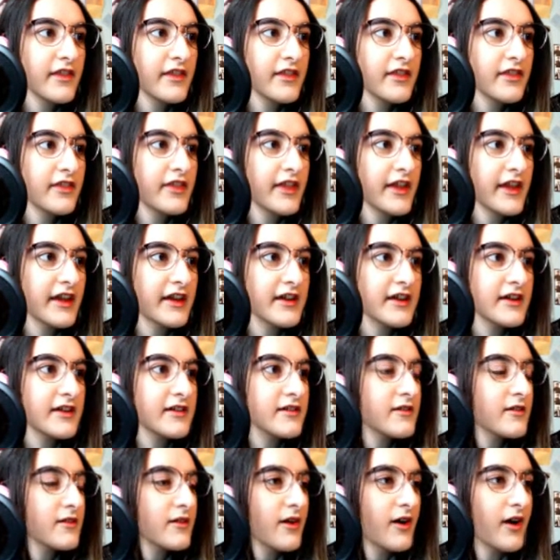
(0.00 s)
the
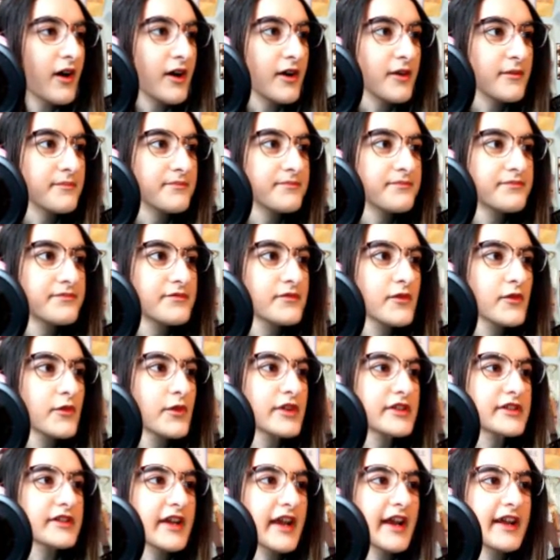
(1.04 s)

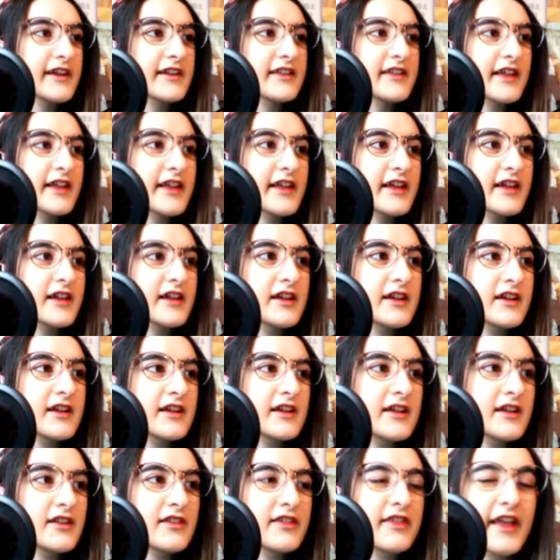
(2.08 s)
which kind of like
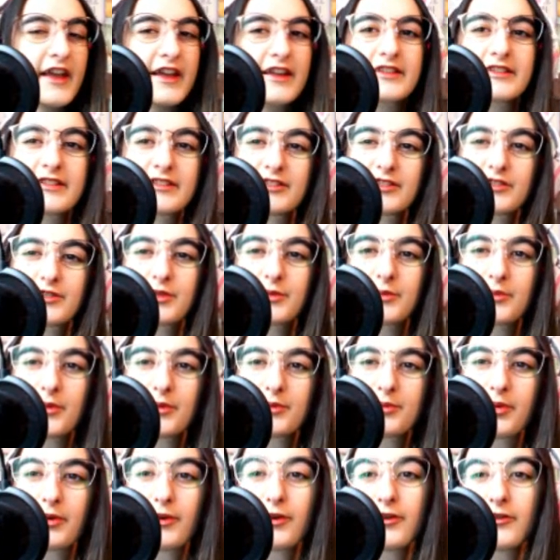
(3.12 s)
they
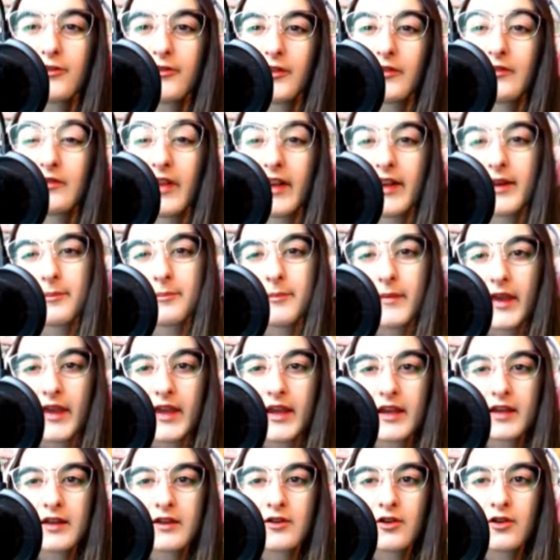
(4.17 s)
disapprove of like
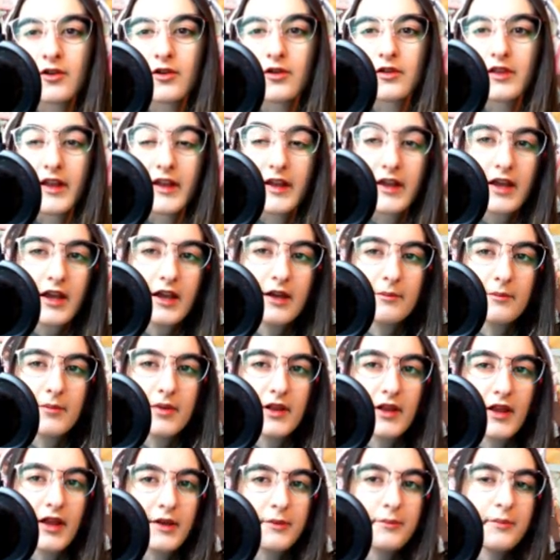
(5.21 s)
mean or like
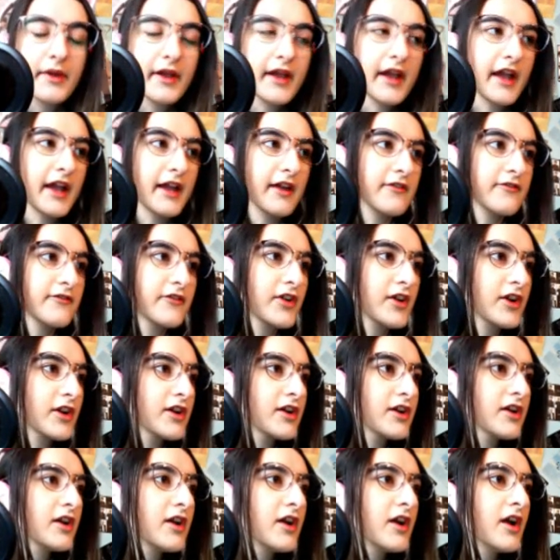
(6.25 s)
impolite
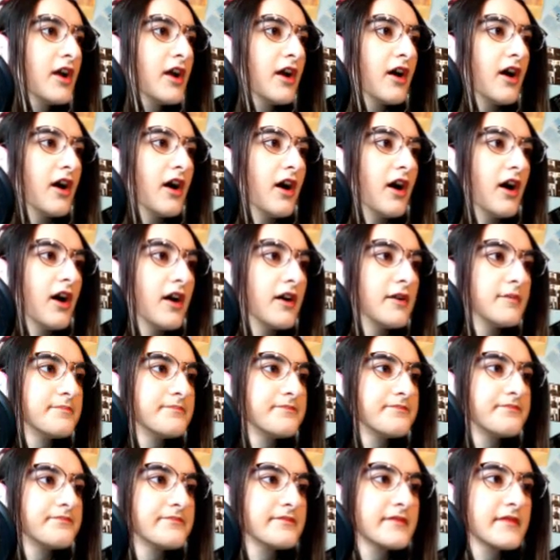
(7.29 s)
behavior,
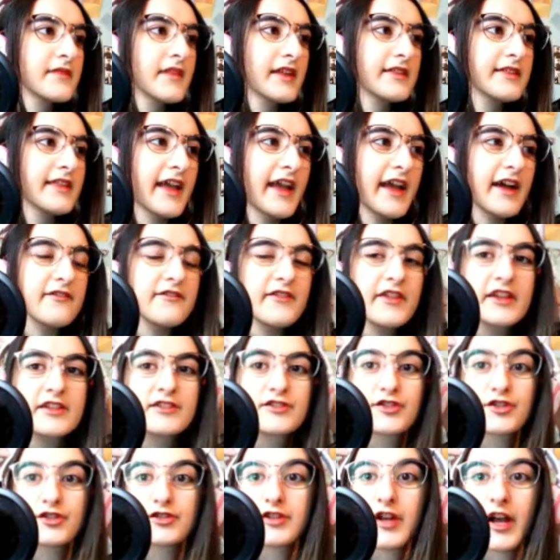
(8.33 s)
and they have
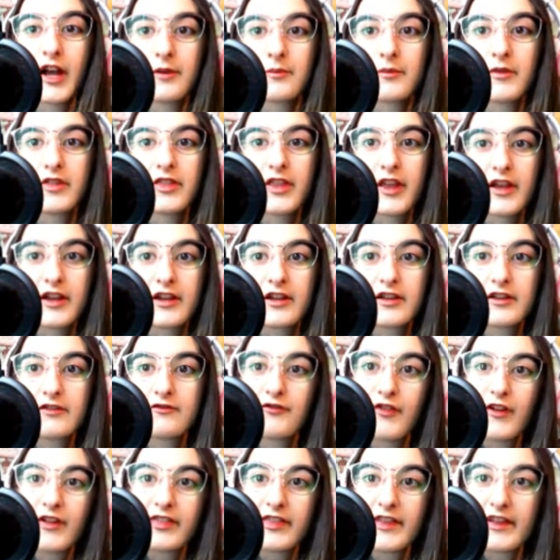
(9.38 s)
easier time with like
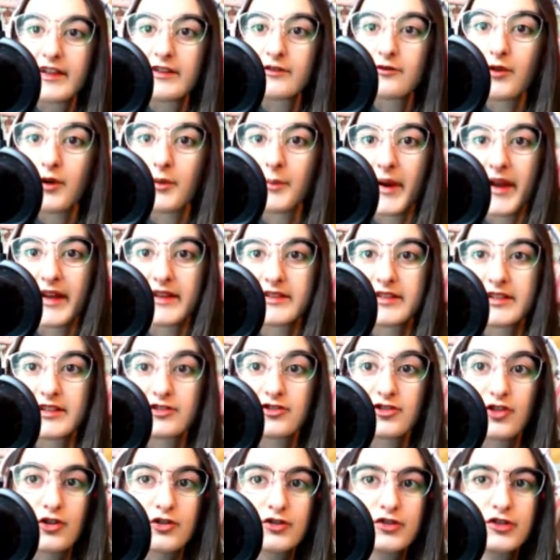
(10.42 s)
friendly and romantic
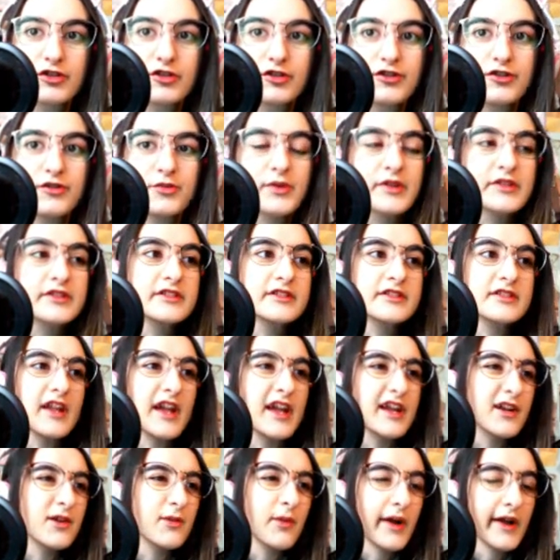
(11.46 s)
socials, which is
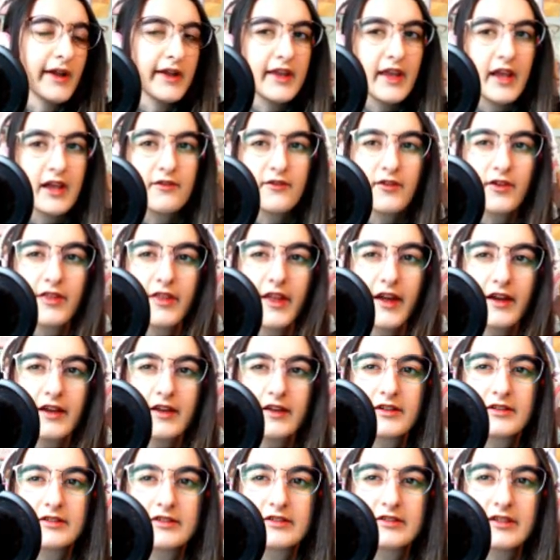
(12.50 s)
kind of why I gave her that,
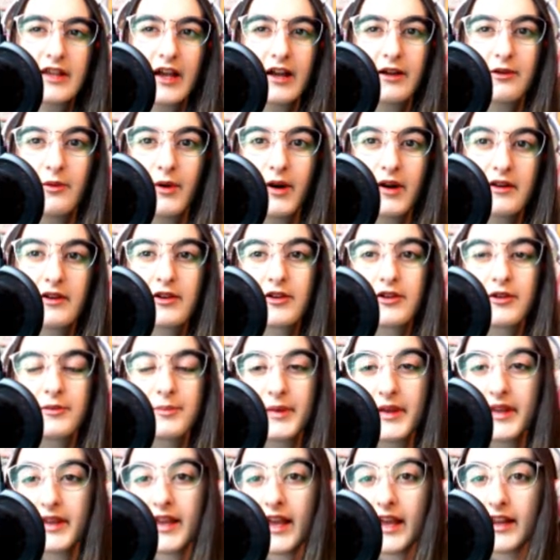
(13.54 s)
because I want her to
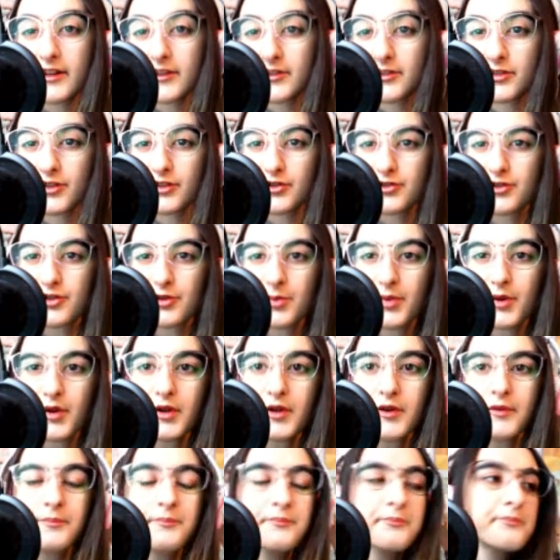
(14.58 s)
be kind of sociable.